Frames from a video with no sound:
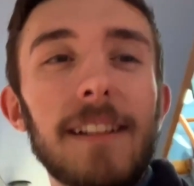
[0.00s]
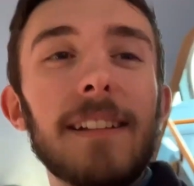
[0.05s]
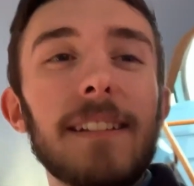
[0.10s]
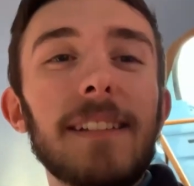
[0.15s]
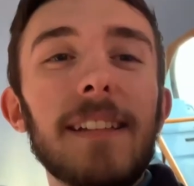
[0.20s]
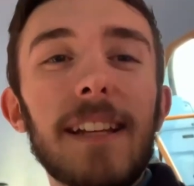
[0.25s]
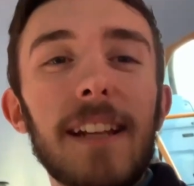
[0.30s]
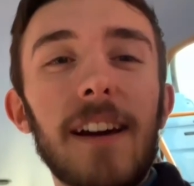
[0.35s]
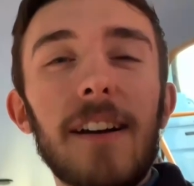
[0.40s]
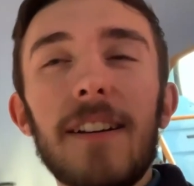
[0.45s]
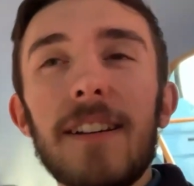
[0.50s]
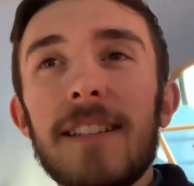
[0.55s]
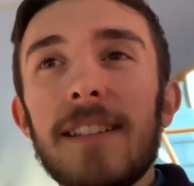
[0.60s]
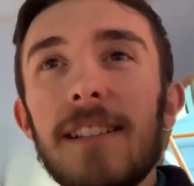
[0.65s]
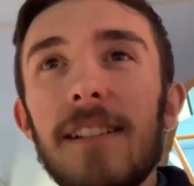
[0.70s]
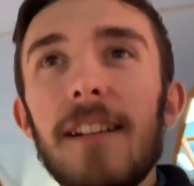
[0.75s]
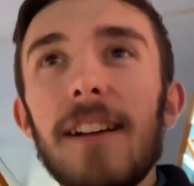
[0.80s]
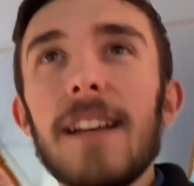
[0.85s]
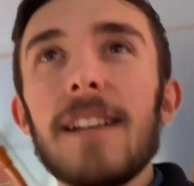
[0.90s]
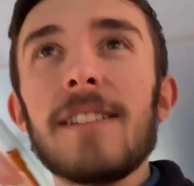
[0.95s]
You know, it's
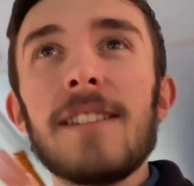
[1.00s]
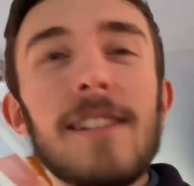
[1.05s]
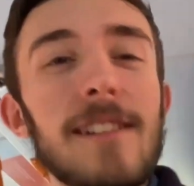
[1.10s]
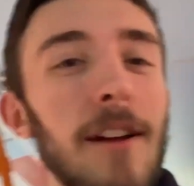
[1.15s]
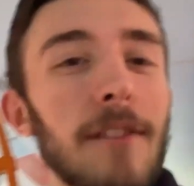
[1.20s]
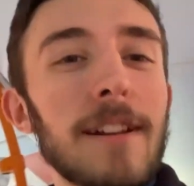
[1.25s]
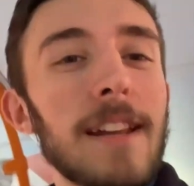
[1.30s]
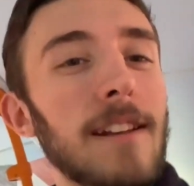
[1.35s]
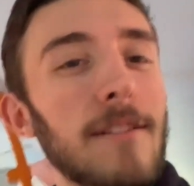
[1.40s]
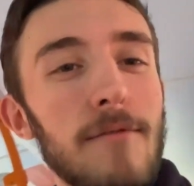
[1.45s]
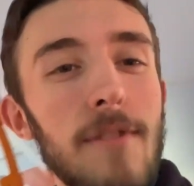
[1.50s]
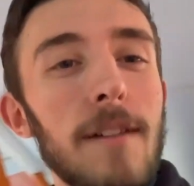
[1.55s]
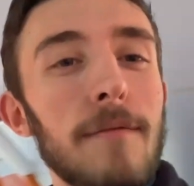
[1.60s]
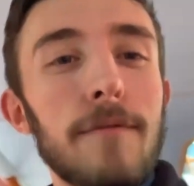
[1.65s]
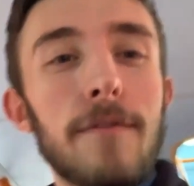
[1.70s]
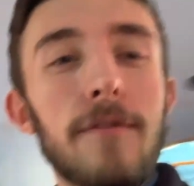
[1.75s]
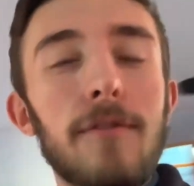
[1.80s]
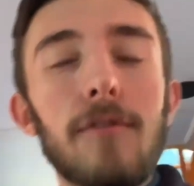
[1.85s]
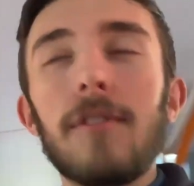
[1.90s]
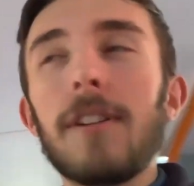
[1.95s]
like, so you don't need to run
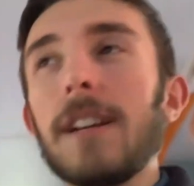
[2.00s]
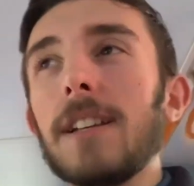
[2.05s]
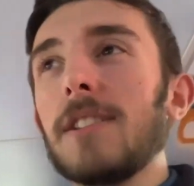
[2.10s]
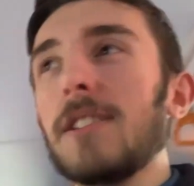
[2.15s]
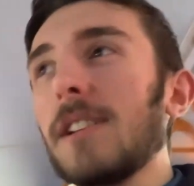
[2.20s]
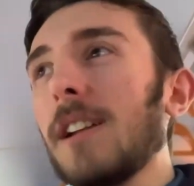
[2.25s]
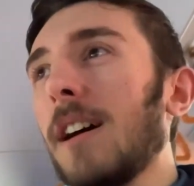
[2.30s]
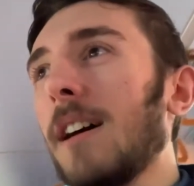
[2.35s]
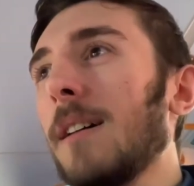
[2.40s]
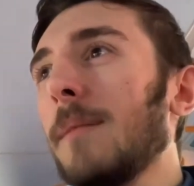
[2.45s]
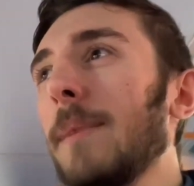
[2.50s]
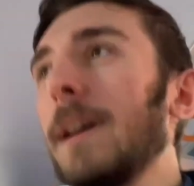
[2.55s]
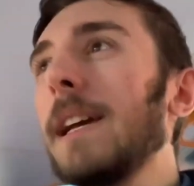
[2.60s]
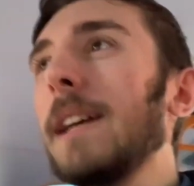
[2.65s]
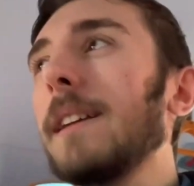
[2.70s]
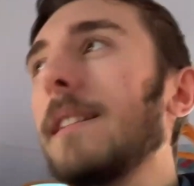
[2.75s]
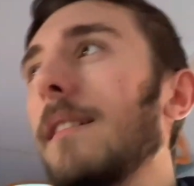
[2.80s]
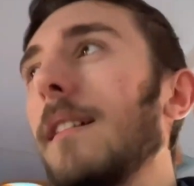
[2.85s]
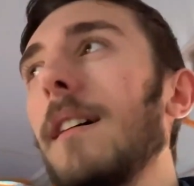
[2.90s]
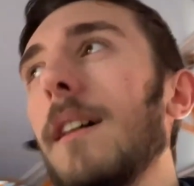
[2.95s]
for it. Do you know what I
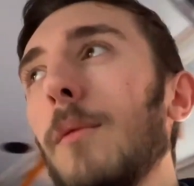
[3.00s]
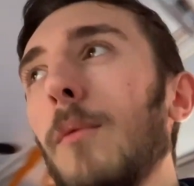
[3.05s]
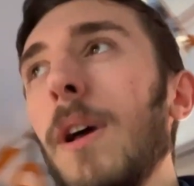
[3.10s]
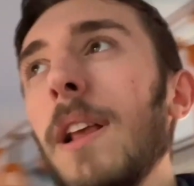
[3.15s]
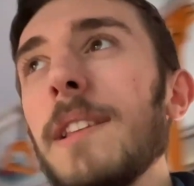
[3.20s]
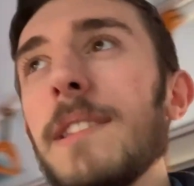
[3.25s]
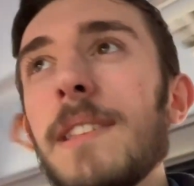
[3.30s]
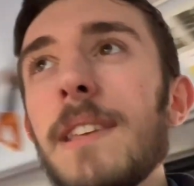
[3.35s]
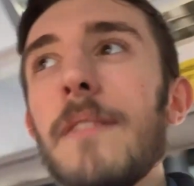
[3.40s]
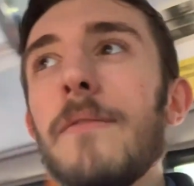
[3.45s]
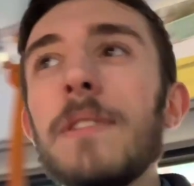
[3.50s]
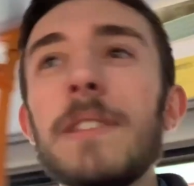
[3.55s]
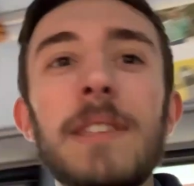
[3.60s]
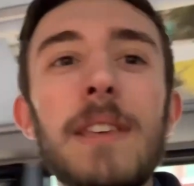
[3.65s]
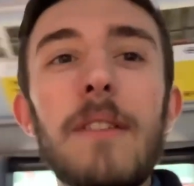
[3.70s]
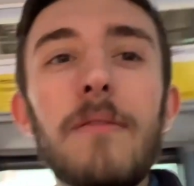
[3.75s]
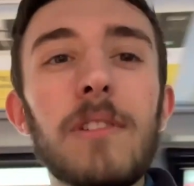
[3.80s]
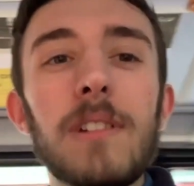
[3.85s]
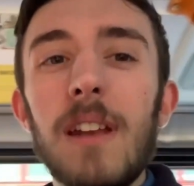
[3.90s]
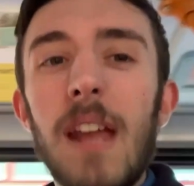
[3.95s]
mean? Like
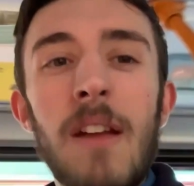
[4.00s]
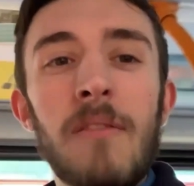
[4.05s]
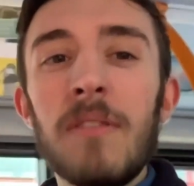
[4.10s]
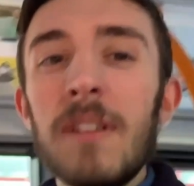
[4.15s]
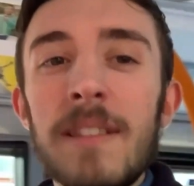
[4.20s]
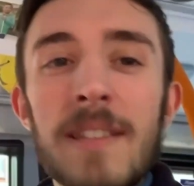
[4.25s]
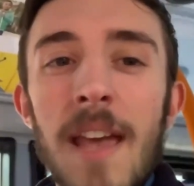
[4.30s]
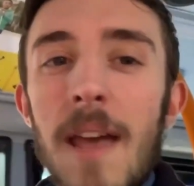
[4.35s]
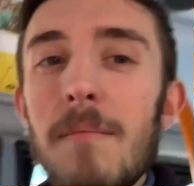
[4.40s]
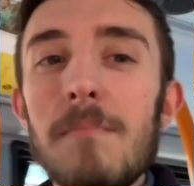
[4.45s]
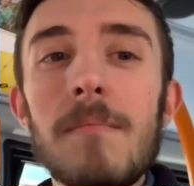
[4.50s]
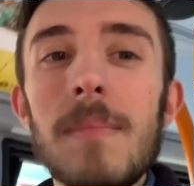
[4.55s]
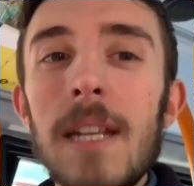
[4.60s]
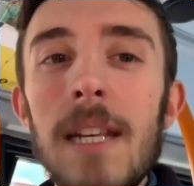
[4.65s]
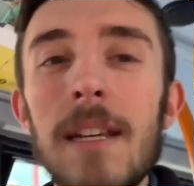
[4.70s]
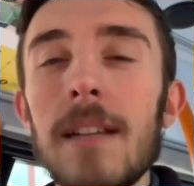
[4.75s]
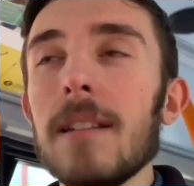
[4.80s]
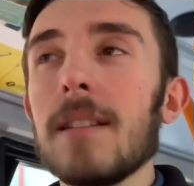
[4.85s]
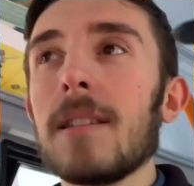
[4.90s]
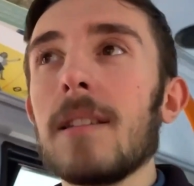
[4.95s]
177 every 10
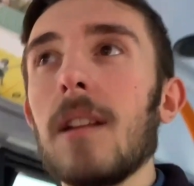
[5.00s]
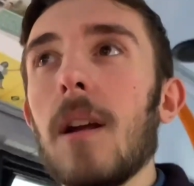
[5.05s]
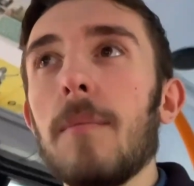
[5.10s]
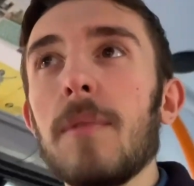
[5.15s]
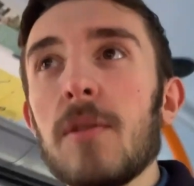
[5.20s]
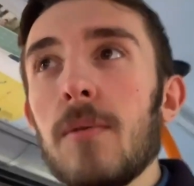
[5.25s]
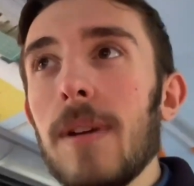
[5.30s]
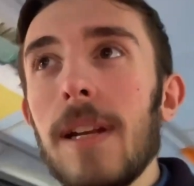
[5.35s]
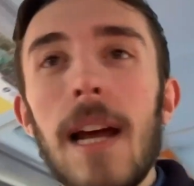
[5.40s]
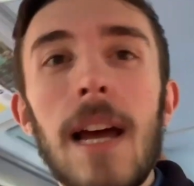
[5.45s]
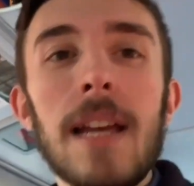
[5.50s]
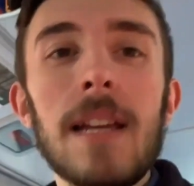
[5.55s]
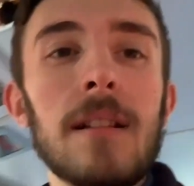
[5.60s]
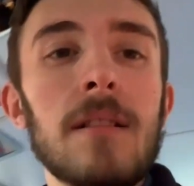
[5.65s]
minutes, you know, between 8